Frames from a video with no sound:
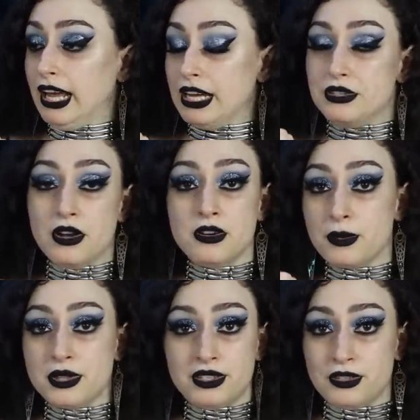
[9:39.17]
I don't know
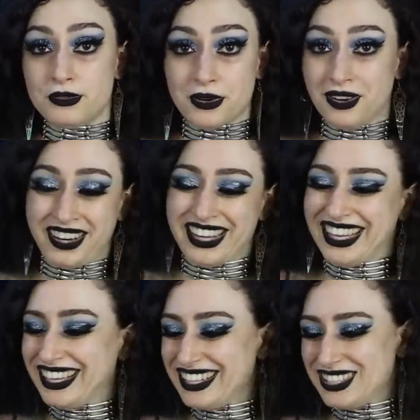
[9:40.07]
what this is for.
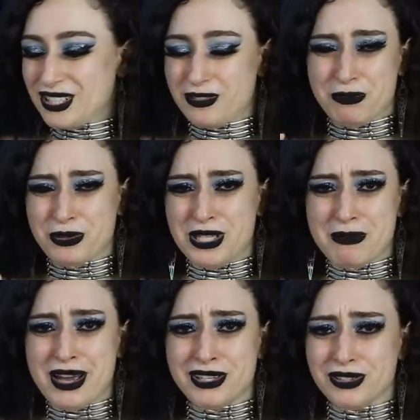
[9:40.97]
Is this for pushing
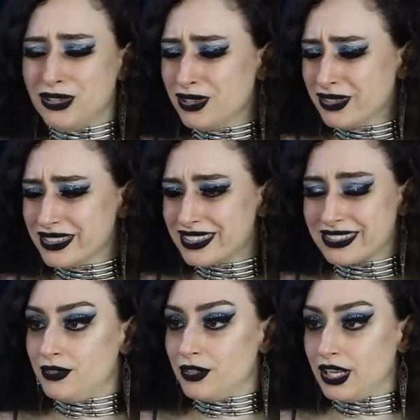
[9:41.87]
back your
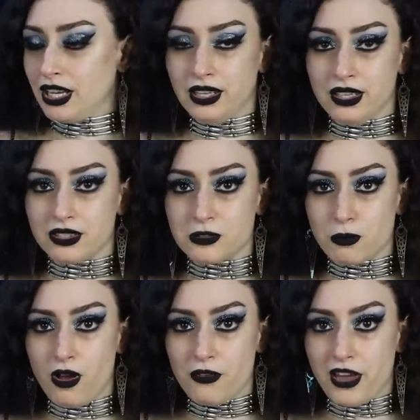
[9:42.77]
cuticles? For killing
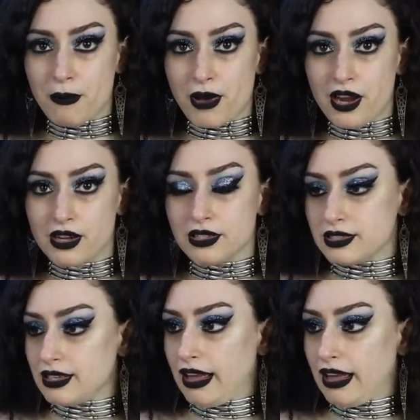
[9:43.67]
small vampires?